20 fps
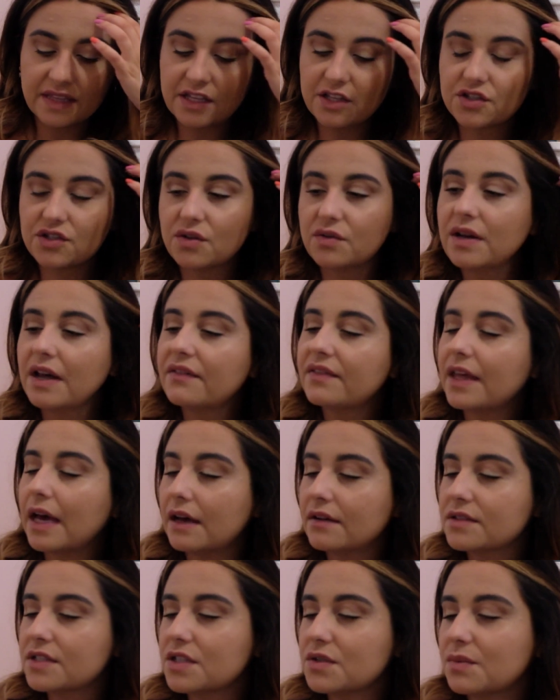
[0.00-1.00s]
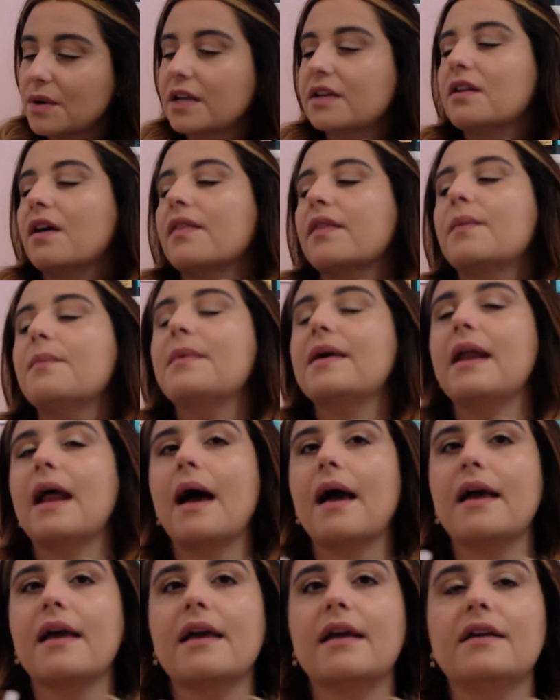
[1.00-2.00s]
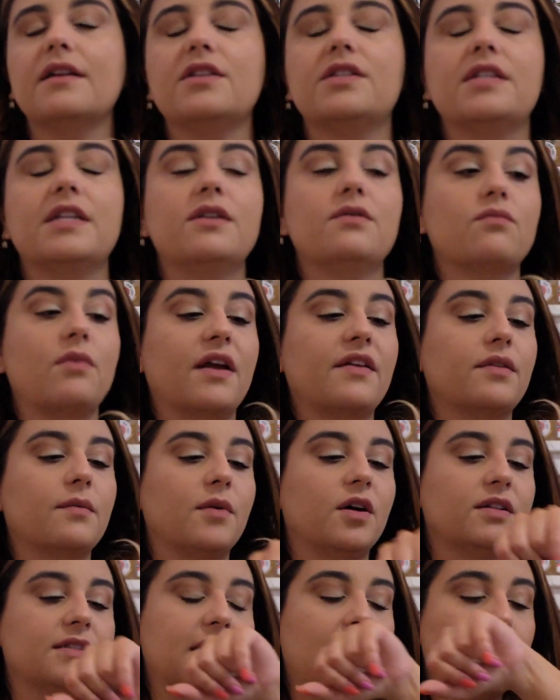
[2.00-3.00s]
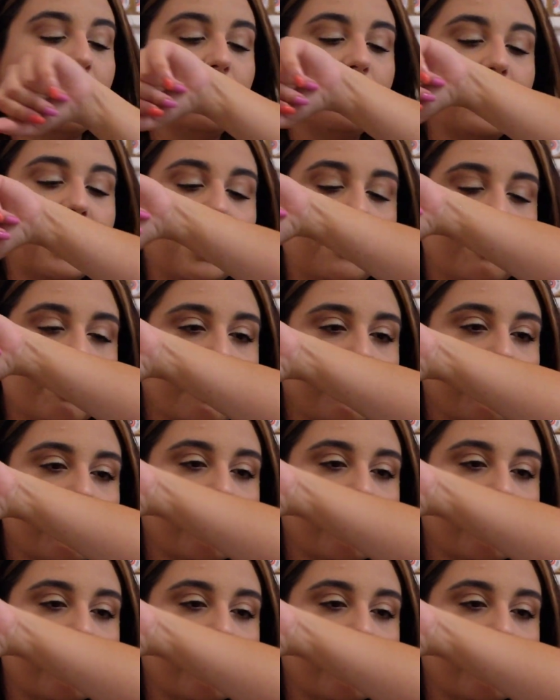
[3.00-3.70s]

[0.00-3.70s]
these don't have the houses written on them and I didn't write them all down, but